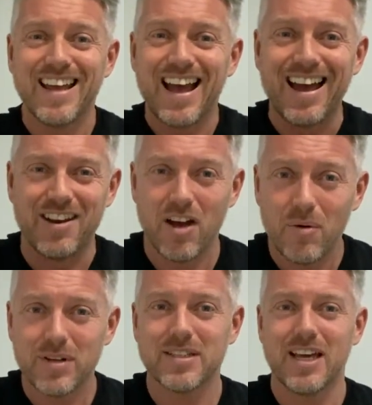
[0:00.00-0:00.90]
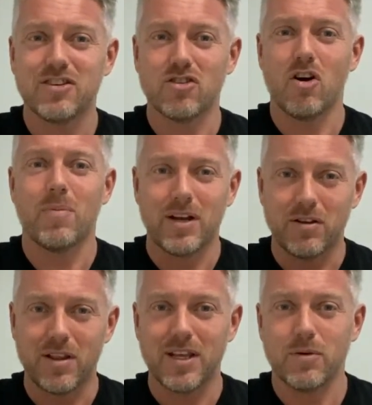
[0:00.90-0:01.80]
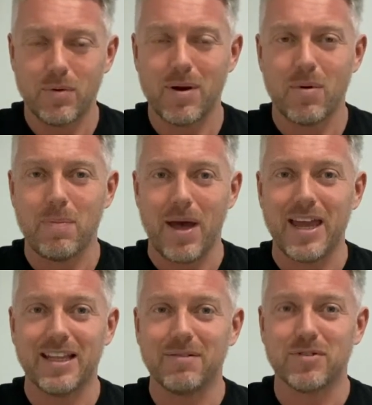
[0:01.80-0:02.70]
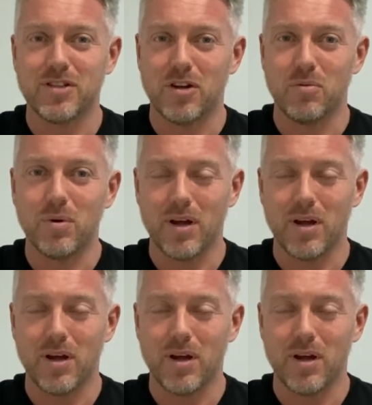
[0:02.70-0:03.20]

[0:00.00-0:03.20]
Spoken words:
I know it's their job, I know that we're paying them to do